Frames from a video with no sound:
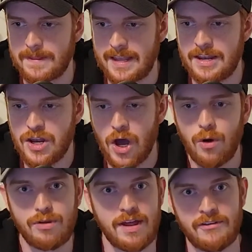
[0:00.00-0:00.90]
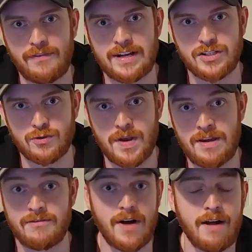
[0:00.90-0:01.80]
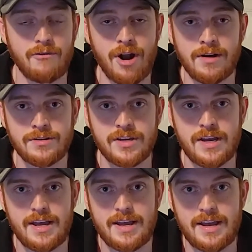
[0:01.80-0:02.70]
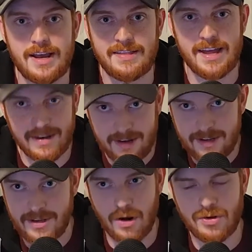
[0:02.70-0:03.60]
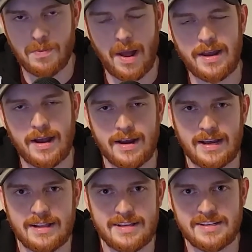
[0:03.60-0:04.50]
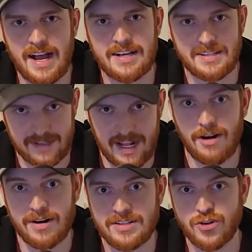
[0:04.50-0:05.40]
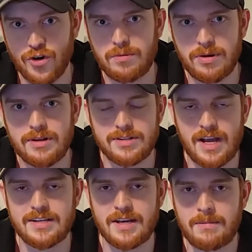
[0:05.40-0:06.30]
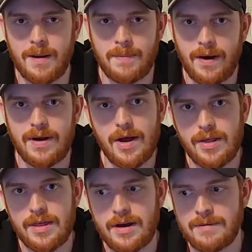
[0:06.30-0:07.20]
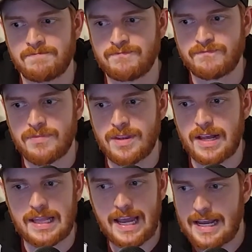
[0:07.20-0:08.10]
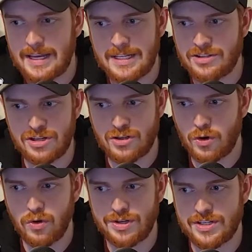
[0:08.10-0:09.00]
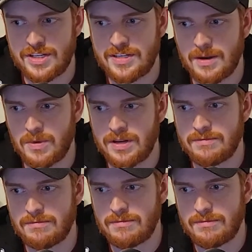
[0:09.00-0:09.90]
and know that a fight's three five rounds, and that you know you're probably not going to get these guys that are as durable as guys like Mike Perry out of there. Like it's just cool to see someone